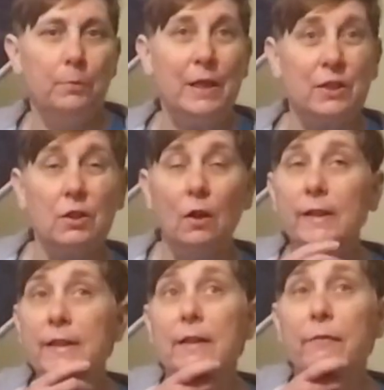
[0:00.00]
be a
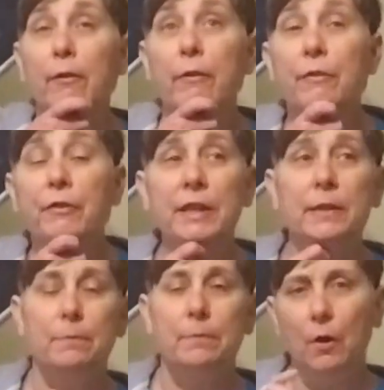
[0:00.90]
slightly different
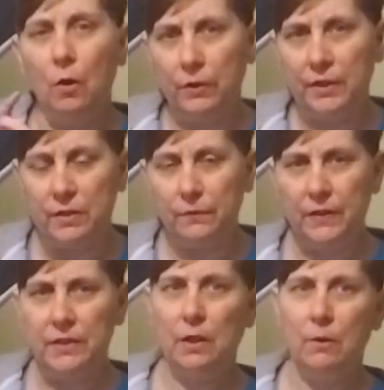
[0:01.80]
theme on this
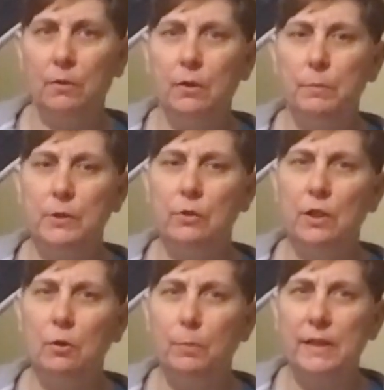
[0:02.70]
video. I'm going to be doing a
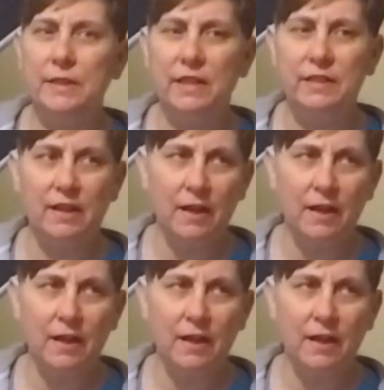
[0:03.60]
little bit of testing